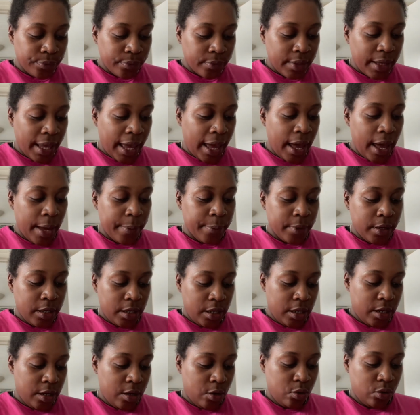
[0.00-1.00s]
Yeah, I'm
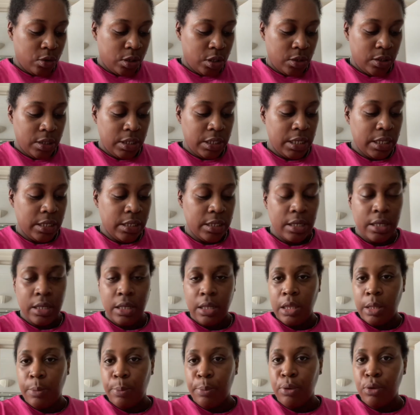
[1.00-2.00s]
gonna also
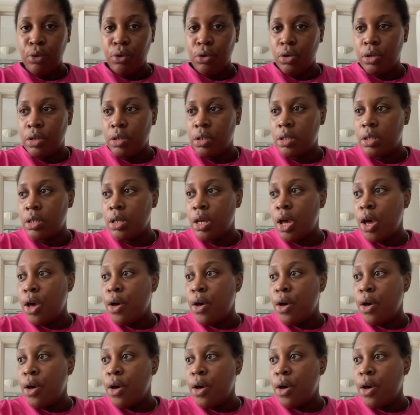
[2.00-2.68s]
season the prawns